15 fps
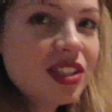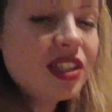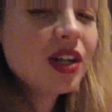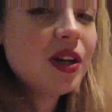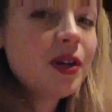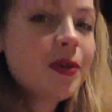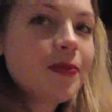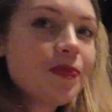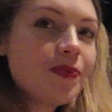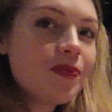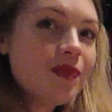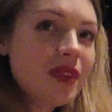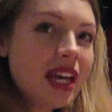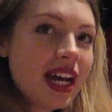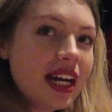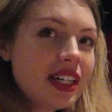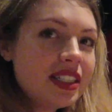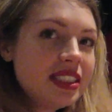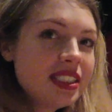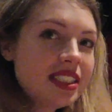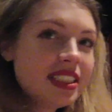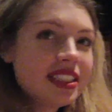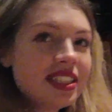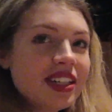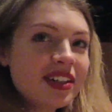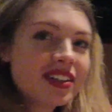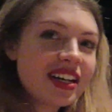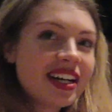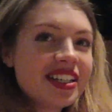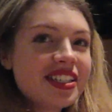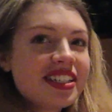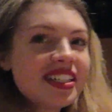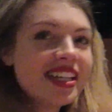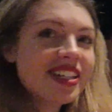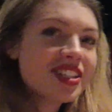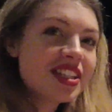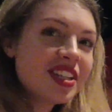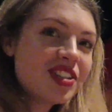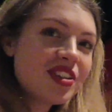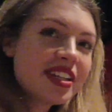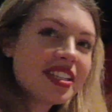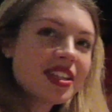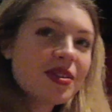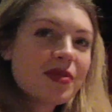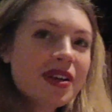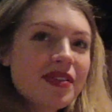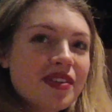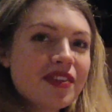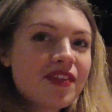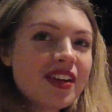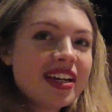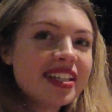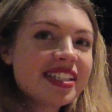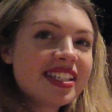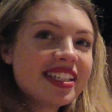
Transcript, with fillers: So now, oh gosh, you like, the drink's in the way of your face.